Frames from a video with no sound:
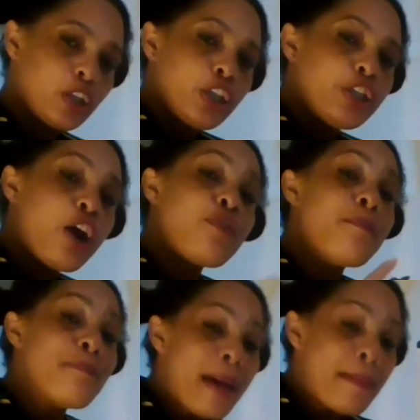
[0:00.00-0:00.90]
Now
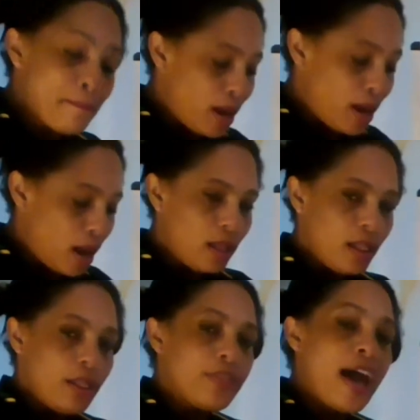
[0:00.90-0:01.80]
remember
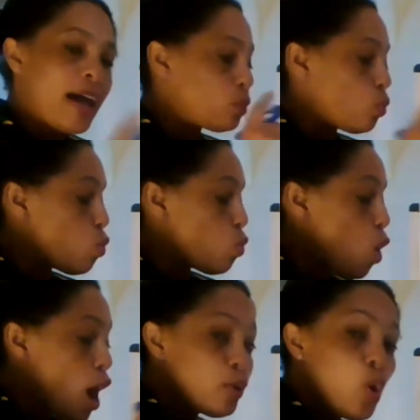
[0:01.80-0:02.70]
that 1
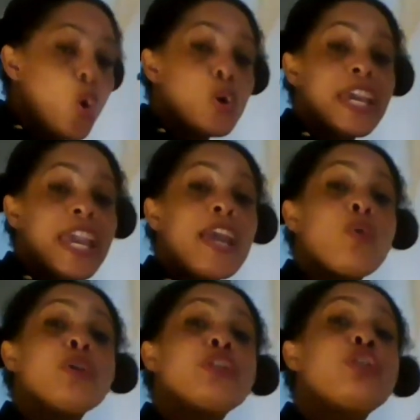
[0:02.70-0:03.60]
whole
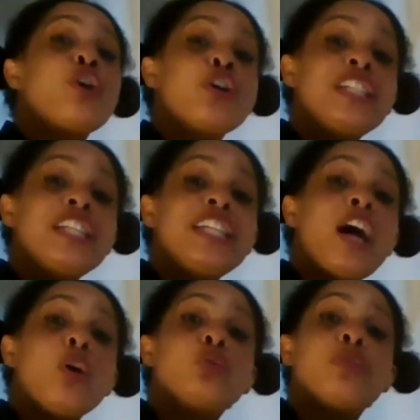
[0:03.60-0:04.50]
cake was 13
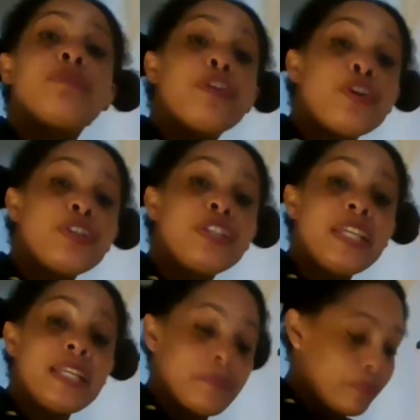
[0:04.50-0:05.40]
out of
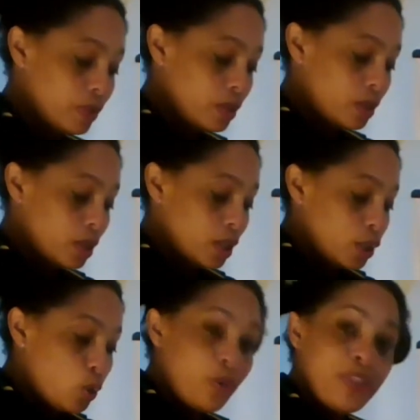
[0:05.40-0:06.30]
13.
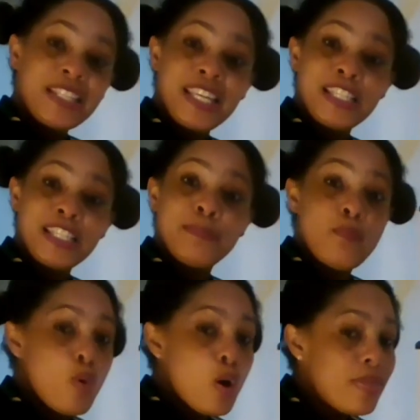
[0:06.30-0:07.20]
So this is
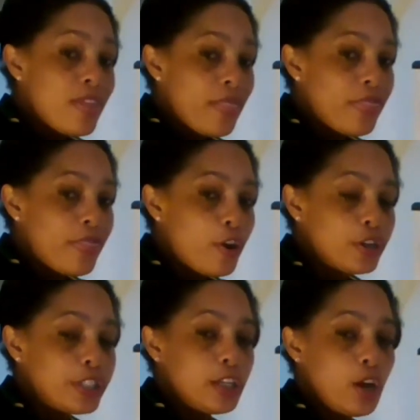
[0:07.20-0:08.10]
more than
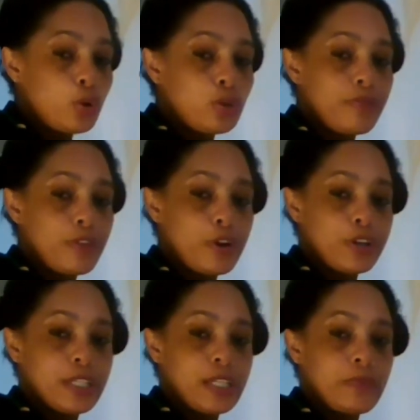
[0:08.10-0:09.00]
13 out of
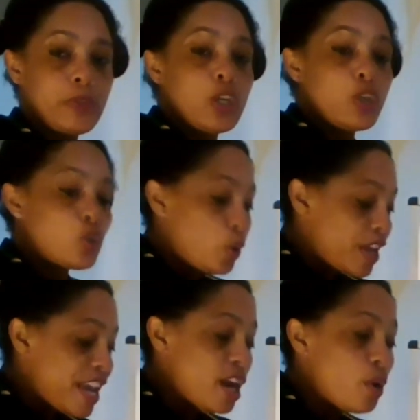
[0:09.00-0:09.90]
13. So
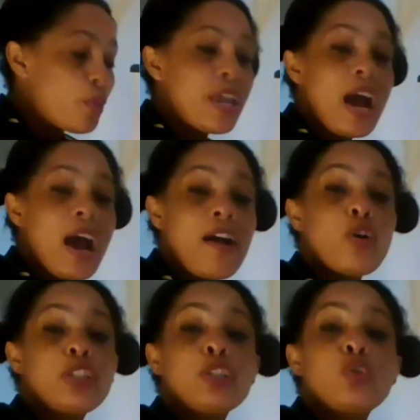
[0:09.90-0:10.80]
here we have
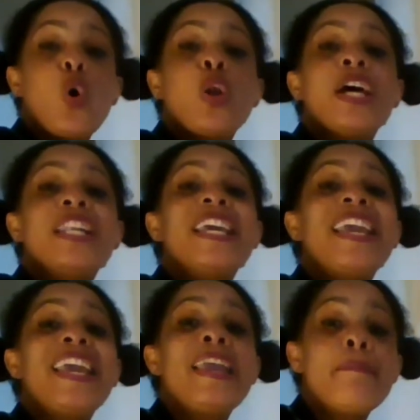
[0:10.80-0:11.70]
what is called an
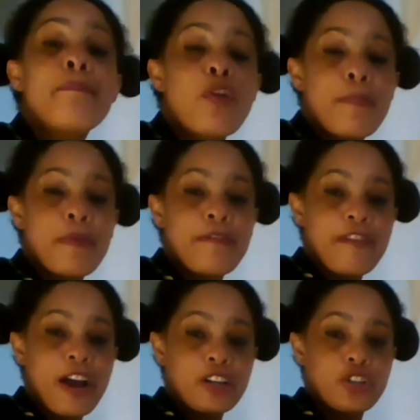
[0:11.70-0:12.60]
improper
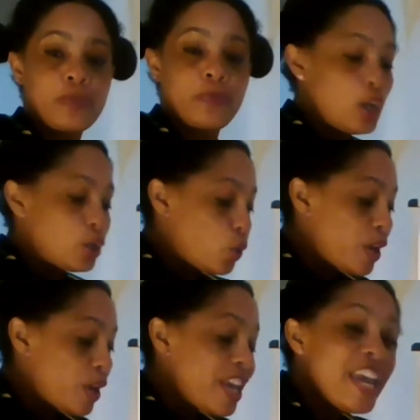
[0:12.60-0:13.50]
fraction. So
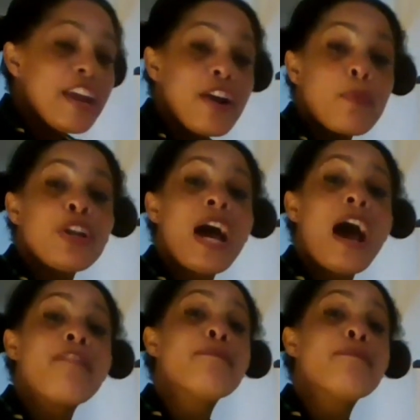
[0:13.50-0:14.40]
here I'm going to
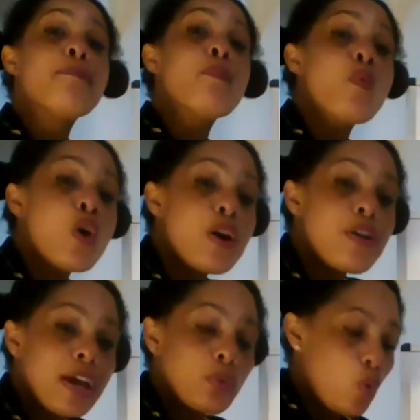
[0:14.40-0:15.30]
have more
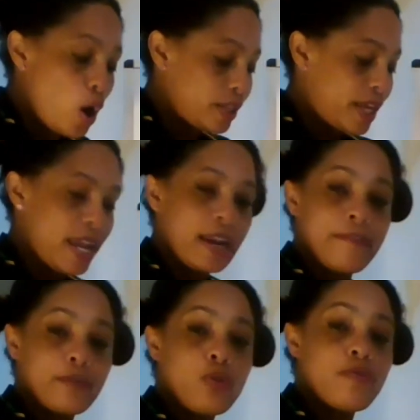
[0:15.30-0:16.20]
than 1 cake
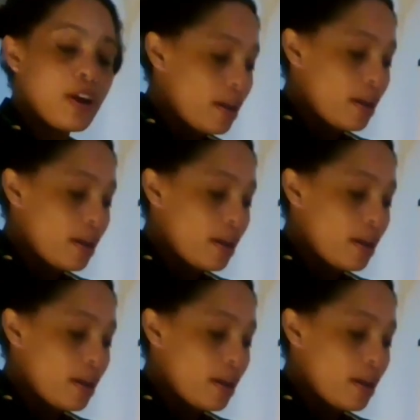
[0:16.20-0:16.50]
left over